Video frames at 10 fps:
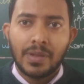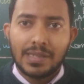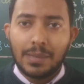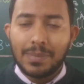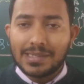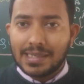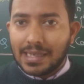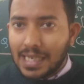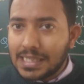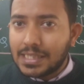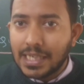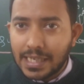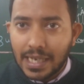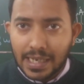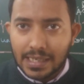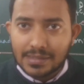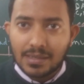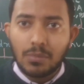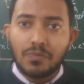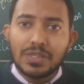That means interior angle.
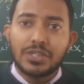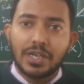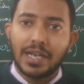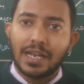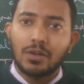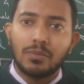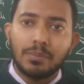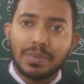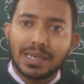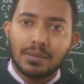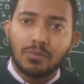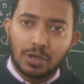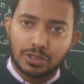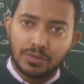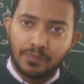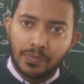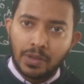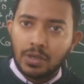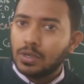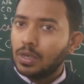Sum of interior angle become what?
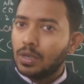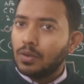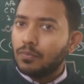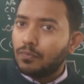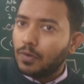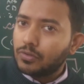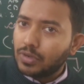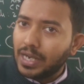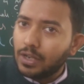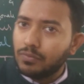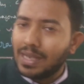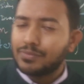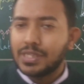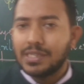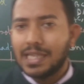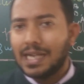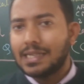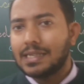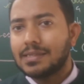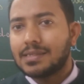For triangle, we have seen
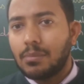that sum